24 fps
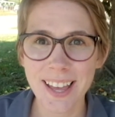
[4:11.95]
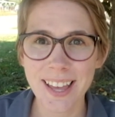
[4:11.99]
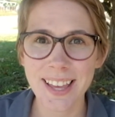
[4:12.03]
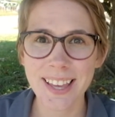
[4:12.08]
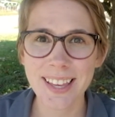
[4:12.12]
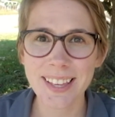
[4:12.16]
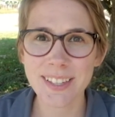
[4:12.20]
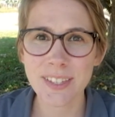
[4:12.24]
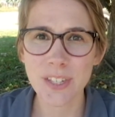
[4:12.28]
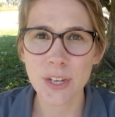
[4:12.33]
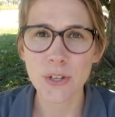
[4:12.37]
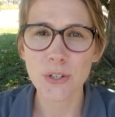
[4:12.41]

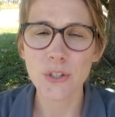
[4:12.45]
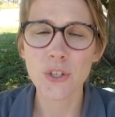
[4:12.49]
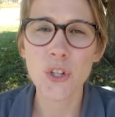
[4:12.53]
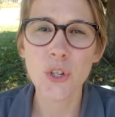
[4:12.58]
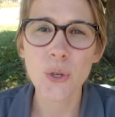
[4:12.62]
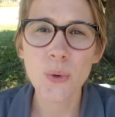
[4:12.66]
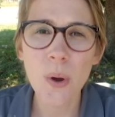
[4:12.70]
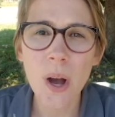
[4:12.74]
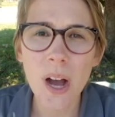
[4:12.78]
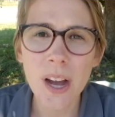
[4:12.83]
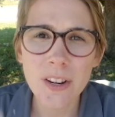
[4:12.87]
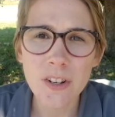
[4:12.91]
is
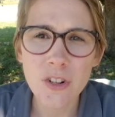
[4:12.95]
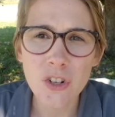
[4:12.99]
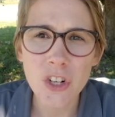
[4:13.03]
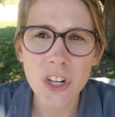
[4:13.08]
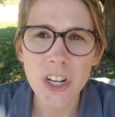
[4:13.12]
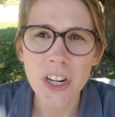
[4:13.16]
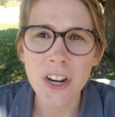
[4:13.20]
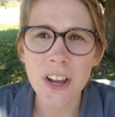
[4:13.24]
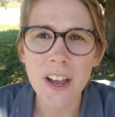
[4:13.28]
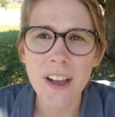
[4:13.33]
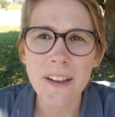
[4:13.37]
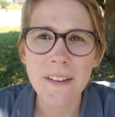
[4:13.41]

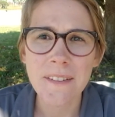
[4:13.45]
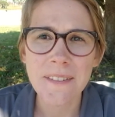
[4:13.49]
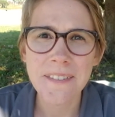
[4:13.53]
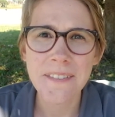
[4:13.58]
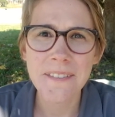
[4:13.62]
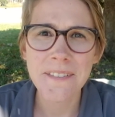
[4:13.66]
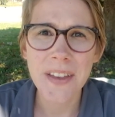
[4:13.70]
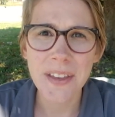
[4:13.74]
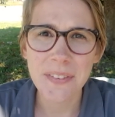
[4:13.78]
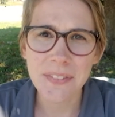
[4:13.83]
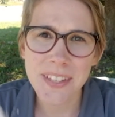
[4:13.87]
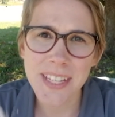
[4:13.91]

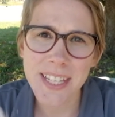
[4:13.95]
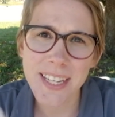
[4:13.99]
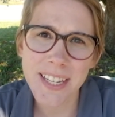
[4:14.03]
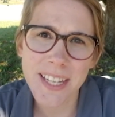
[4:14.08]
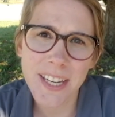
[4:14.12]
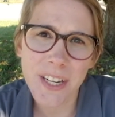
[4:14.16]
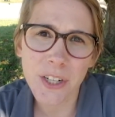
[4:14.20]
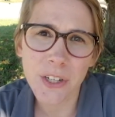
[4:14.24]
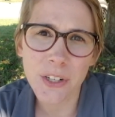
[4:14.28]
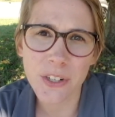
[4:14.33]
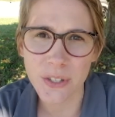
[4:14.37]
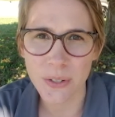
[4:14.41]
250
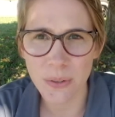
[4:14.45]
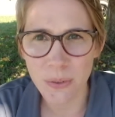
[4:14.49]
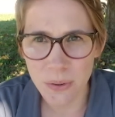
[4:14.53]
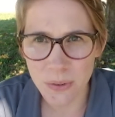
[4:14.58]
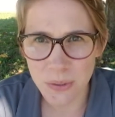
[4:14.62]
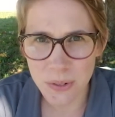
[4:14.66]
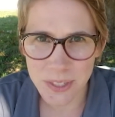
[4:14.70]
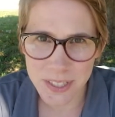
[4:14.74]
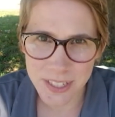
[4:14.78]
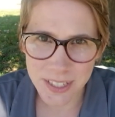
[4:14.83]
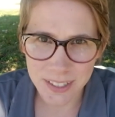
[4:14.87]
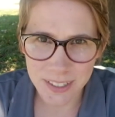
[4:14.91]
years
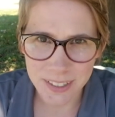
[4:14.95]
old.